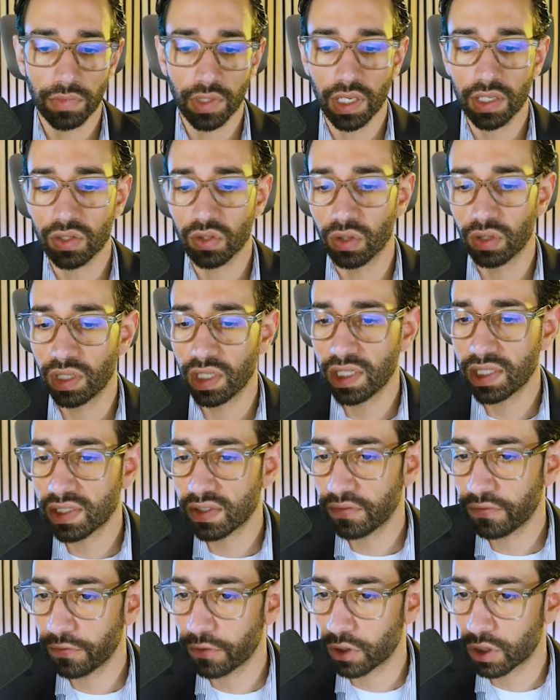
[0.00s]
And so
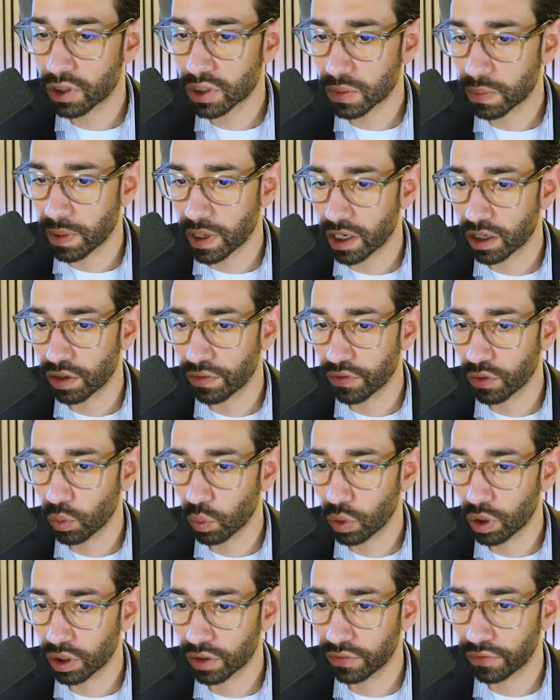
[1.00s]
this first part of the
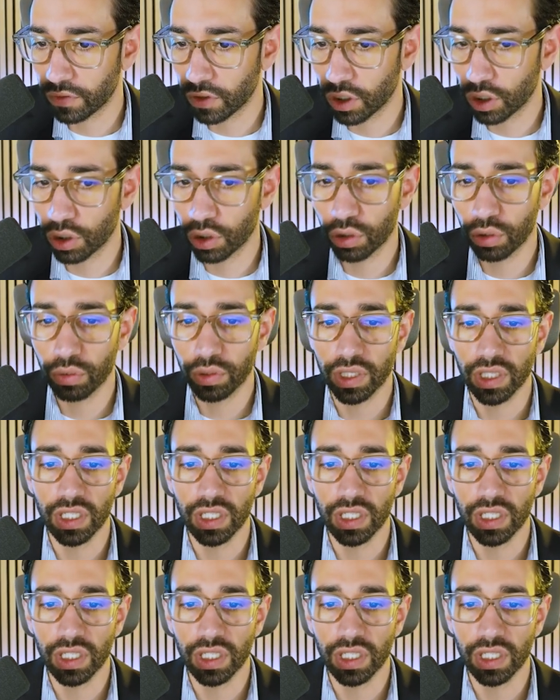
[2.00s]
workflow